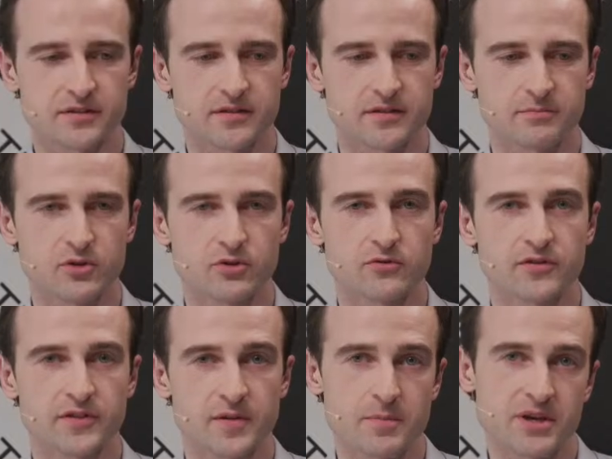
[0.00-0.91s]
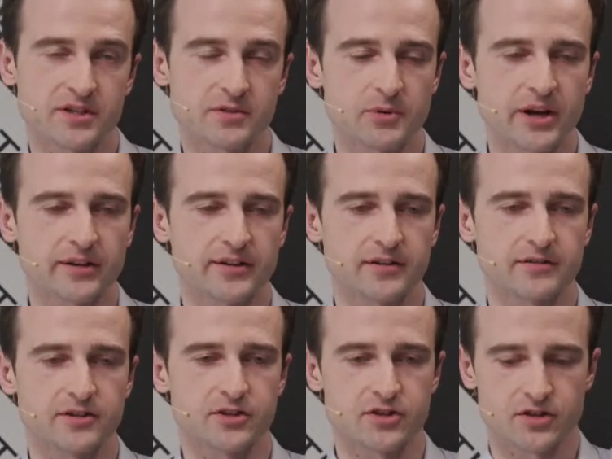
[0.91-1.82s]
move, the best practical
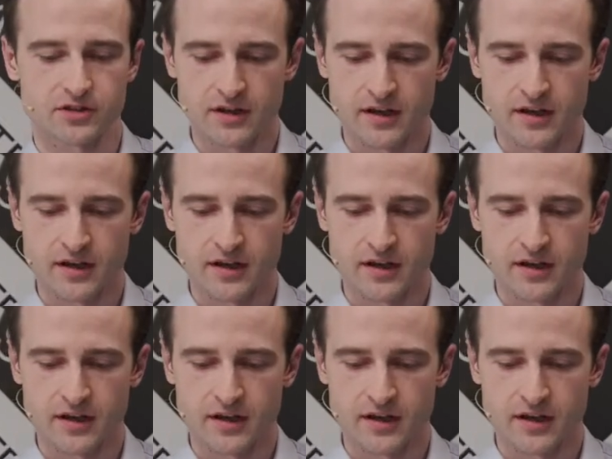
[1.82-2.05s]
decision.